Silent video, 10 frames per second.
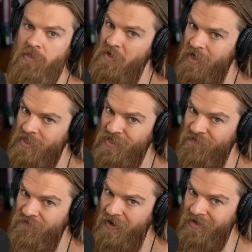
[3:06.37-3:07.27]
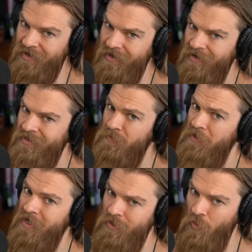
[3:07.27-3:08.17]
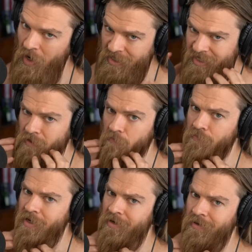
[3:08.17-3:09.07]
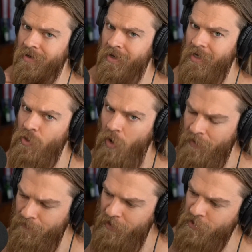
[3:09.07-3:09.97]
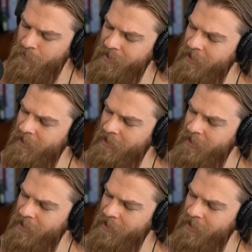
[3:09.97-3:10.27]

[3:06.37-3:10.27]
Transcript: It's because they're funny. It's because you want to see the beard. You want me to pinch my